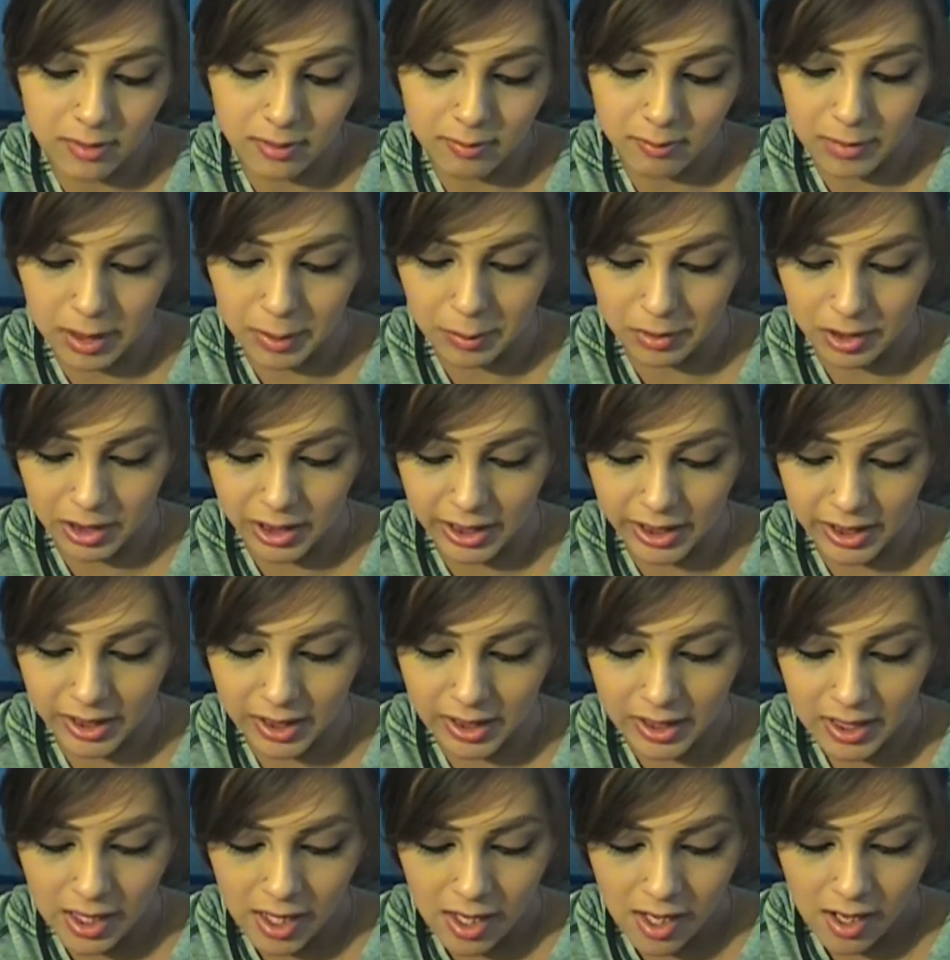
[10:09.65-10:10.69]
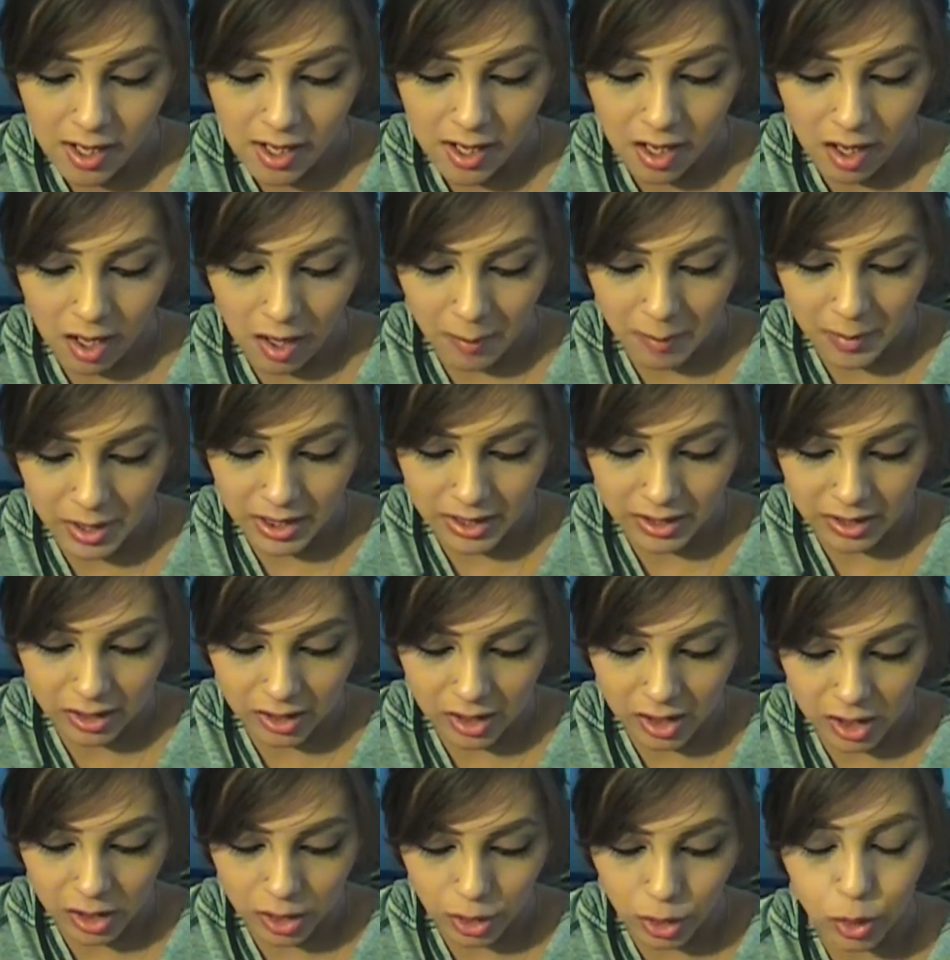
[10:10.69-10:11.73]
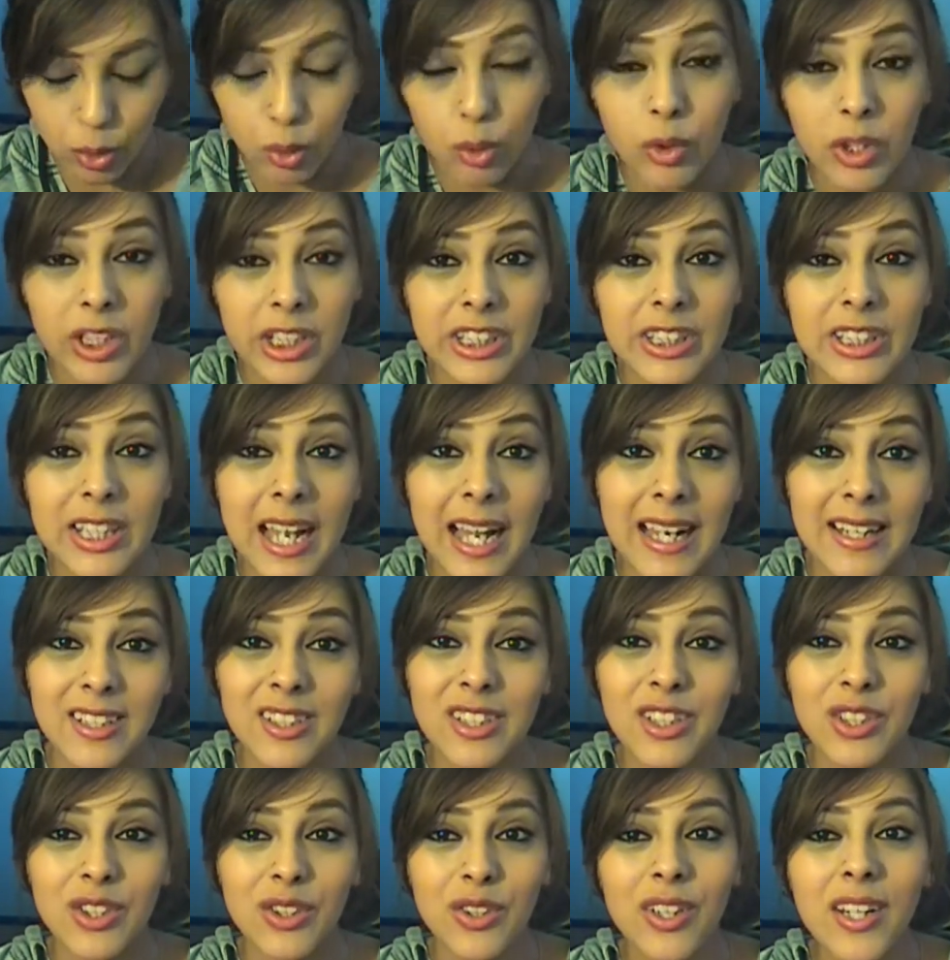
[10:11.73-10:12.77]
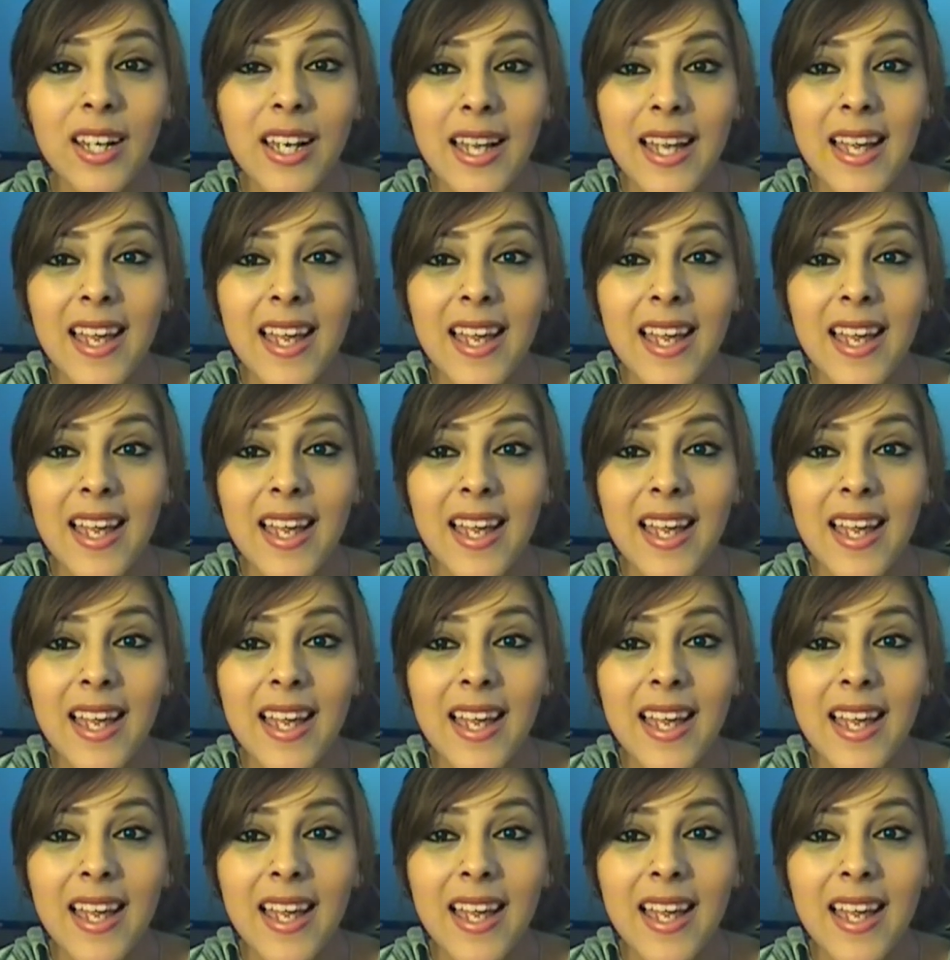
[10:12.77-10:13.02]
Maybelline in the color Orange Attitude.